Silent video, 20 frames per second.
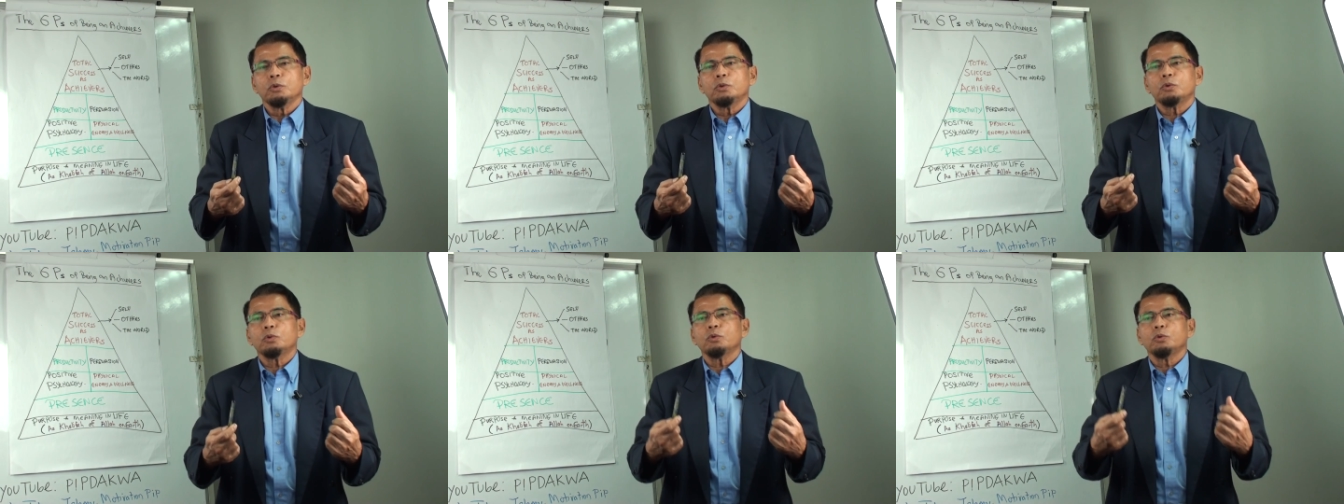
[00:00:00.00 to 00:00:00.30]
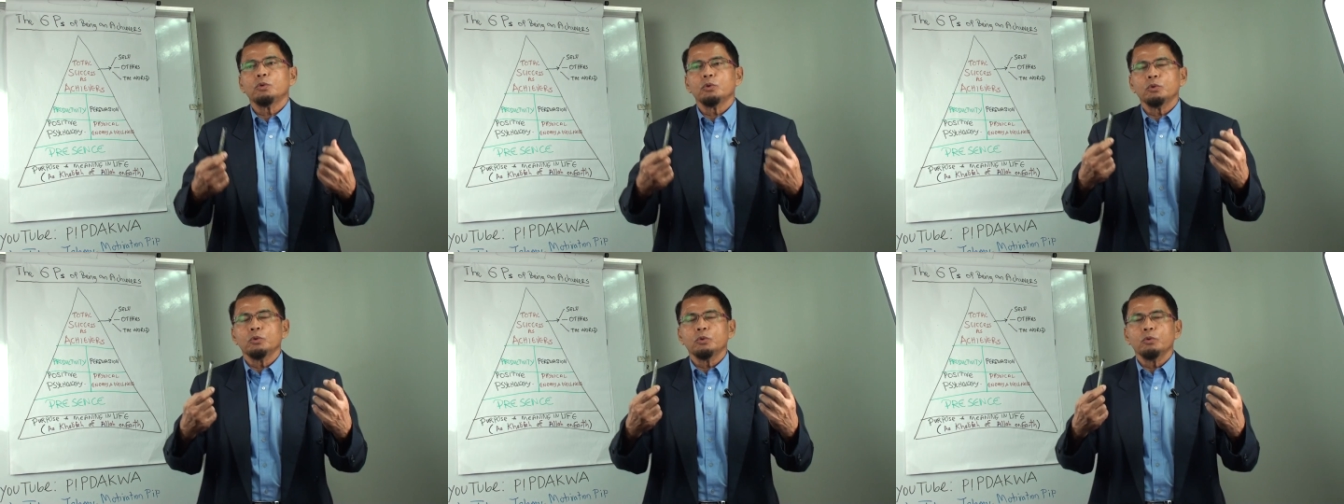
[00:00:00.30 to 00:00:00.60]
to
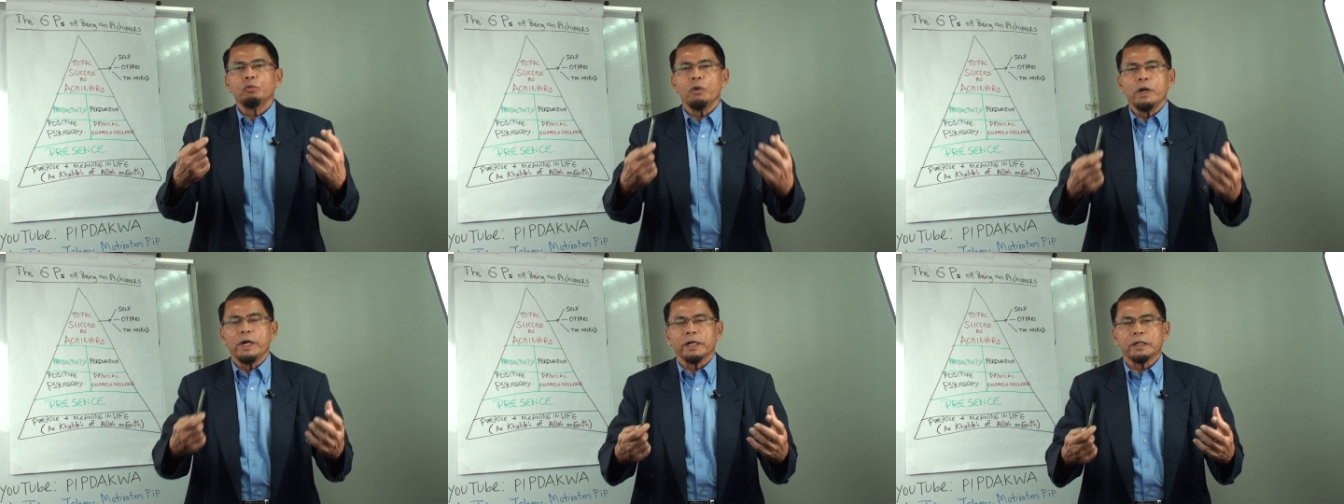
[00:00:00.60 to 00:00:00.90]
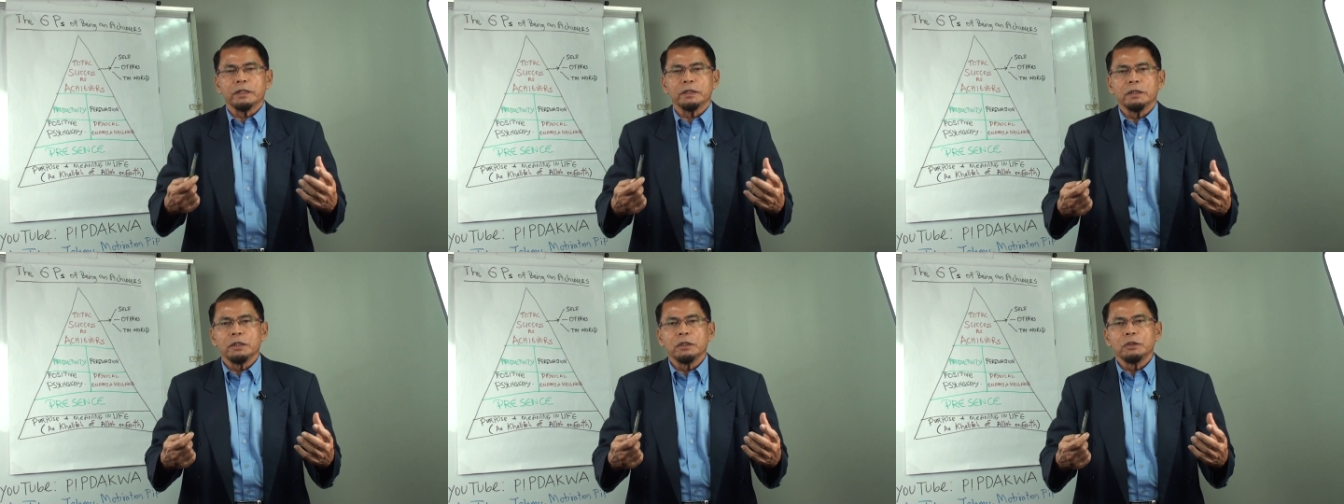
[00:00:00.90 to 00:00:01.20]
do
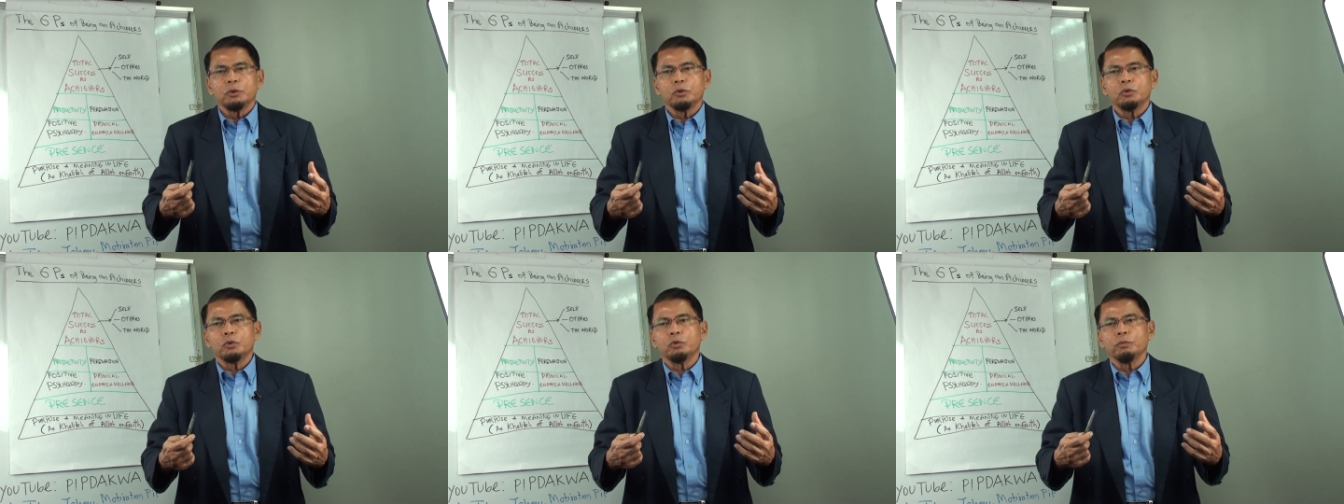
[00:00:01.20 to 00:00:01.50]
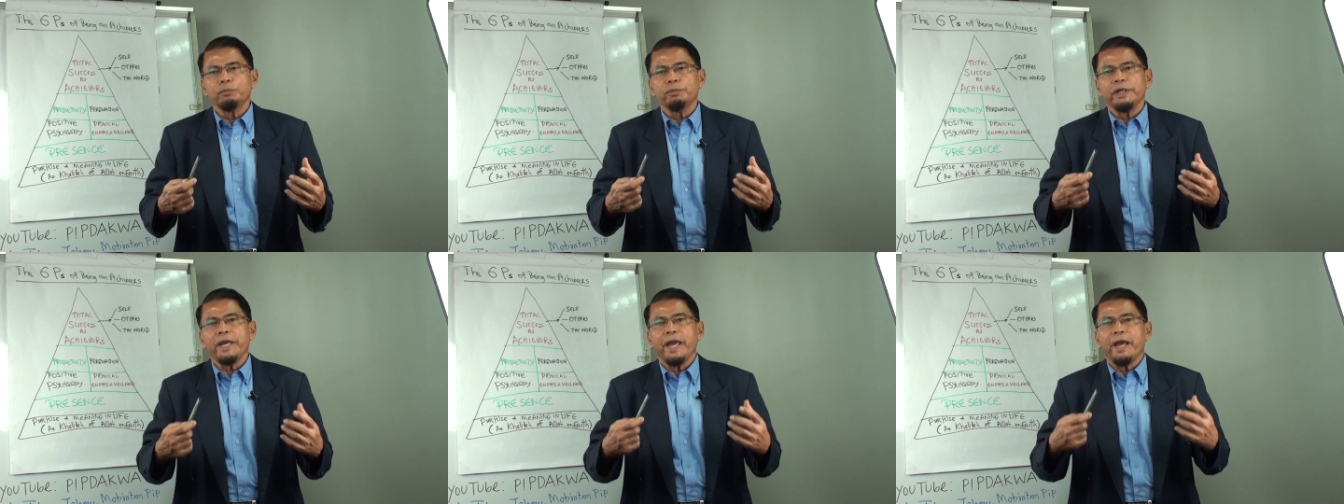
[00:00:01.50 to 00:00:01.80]
work, to
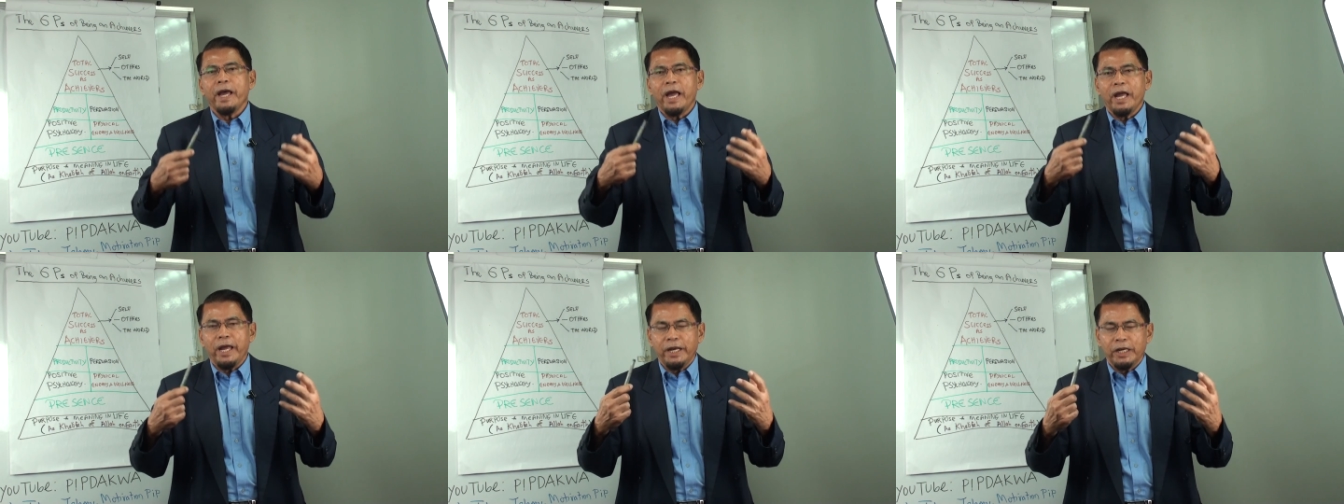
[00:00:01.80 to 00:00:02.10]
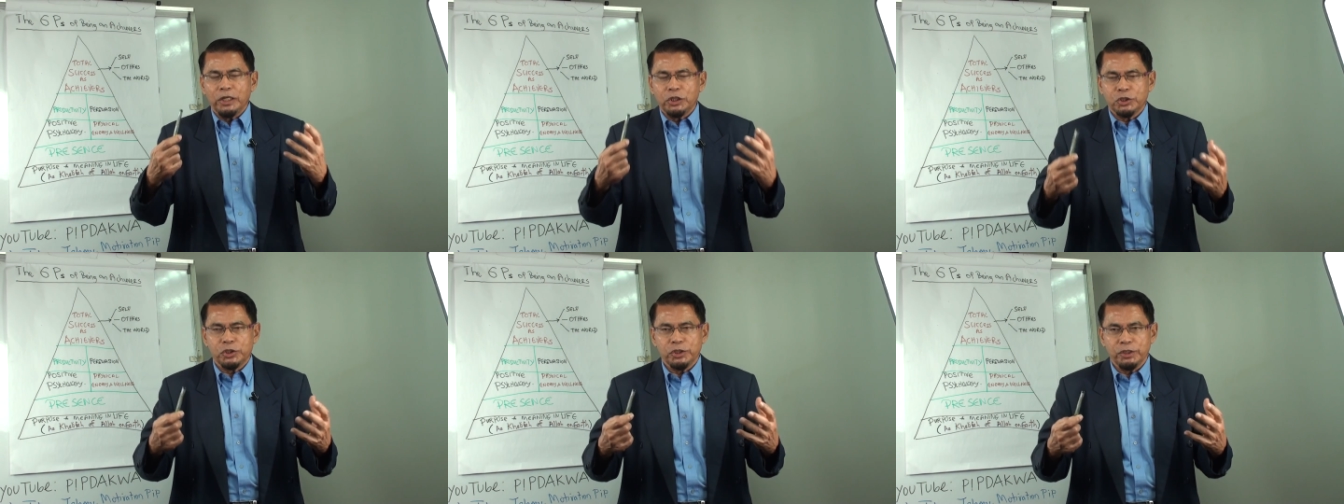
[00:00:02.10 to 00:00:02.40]
be a, an
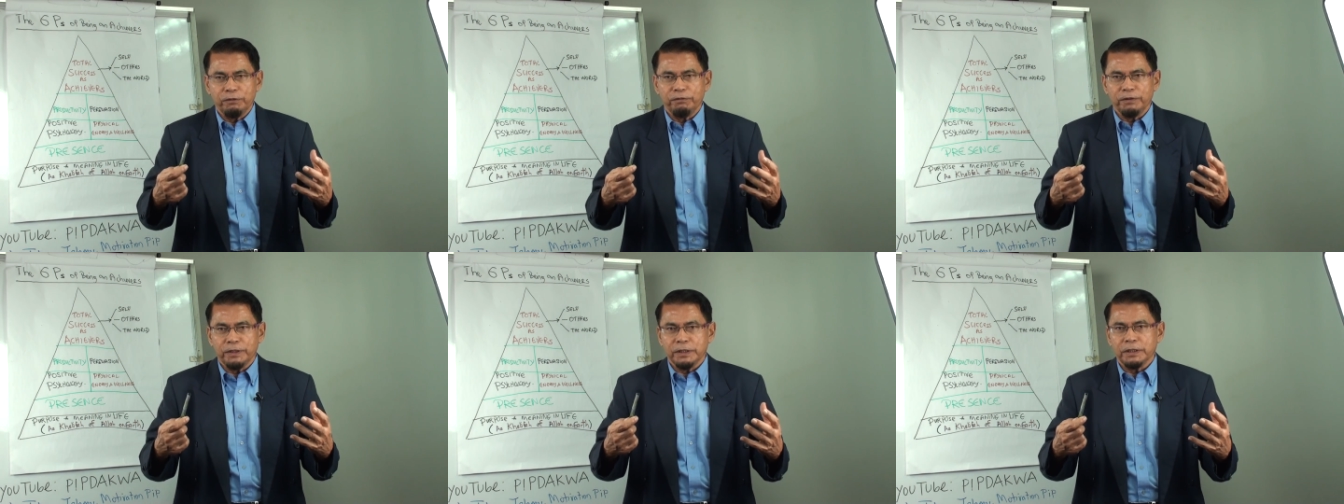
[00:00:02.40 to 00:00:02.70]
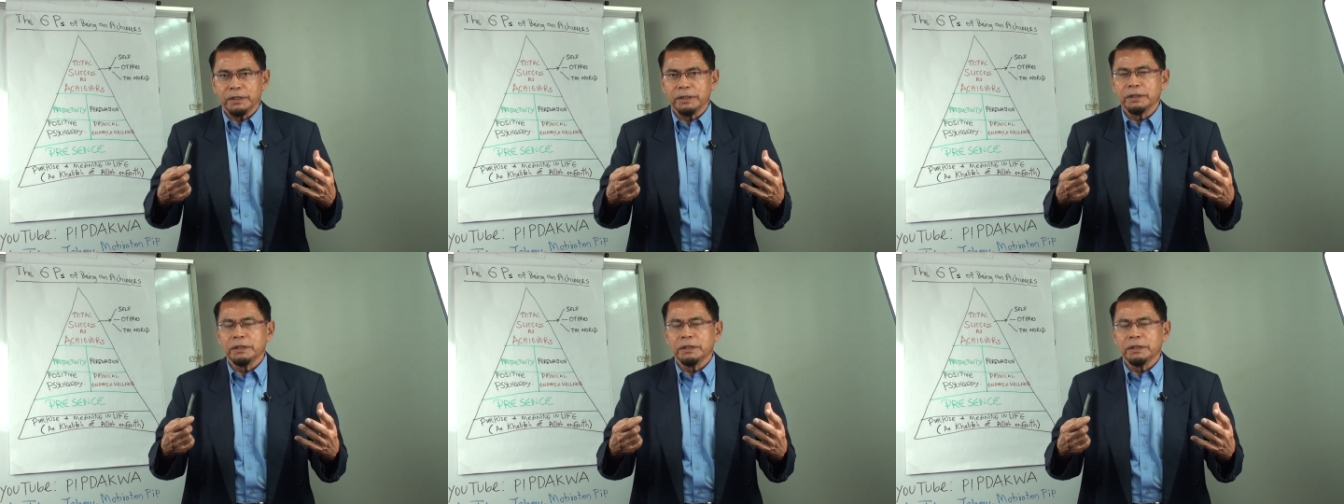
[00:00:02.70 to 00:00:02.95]
achiever,